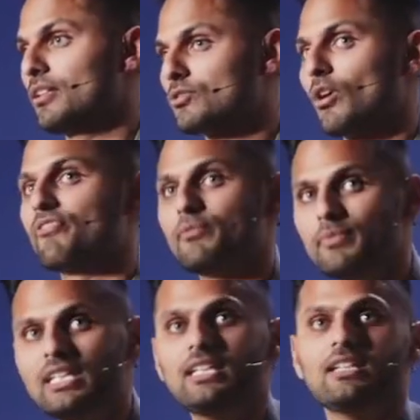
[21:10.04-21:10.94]
So for
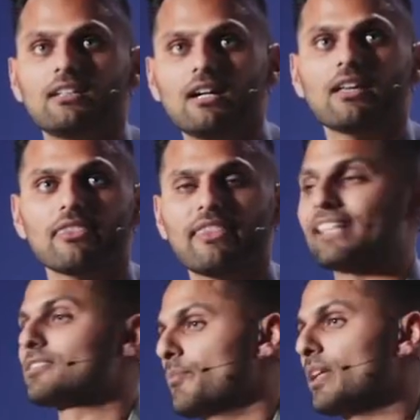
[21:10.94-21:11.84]
me,
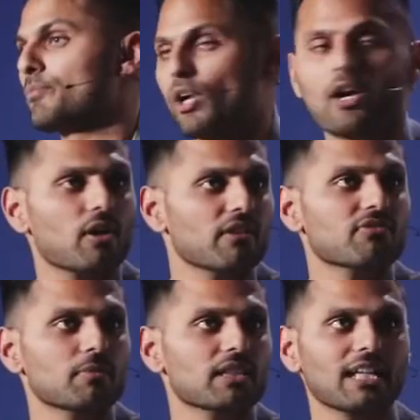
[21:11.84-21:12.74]
that's a big priority for me.